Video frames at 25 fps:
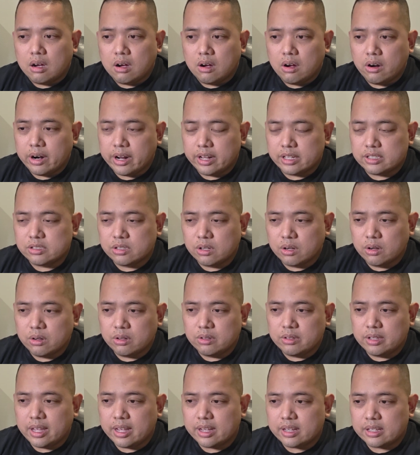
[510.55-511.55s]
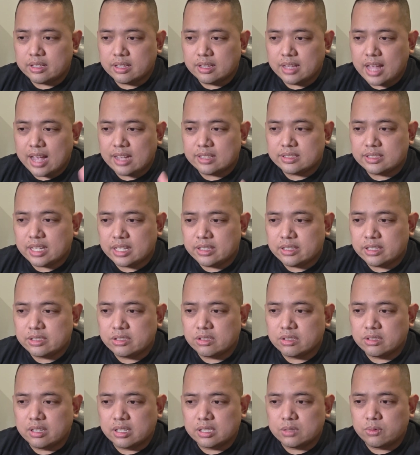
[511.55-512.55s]
All right, so next last sentence
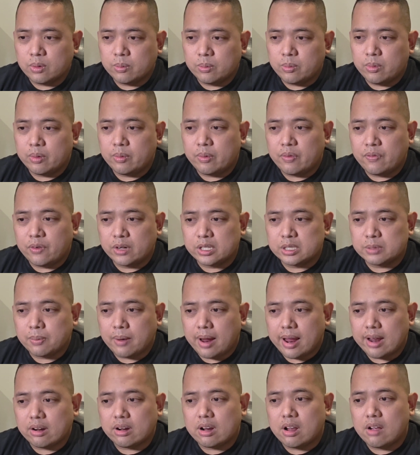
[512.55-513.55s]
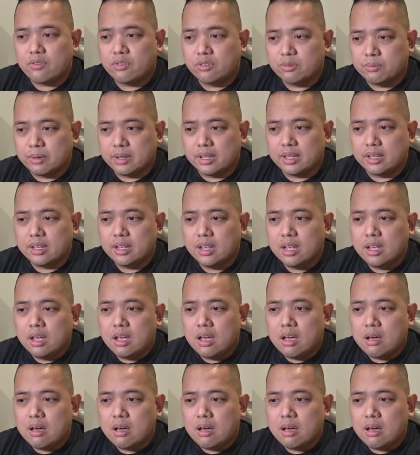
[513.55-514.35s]
on this one, my first paragraph would be: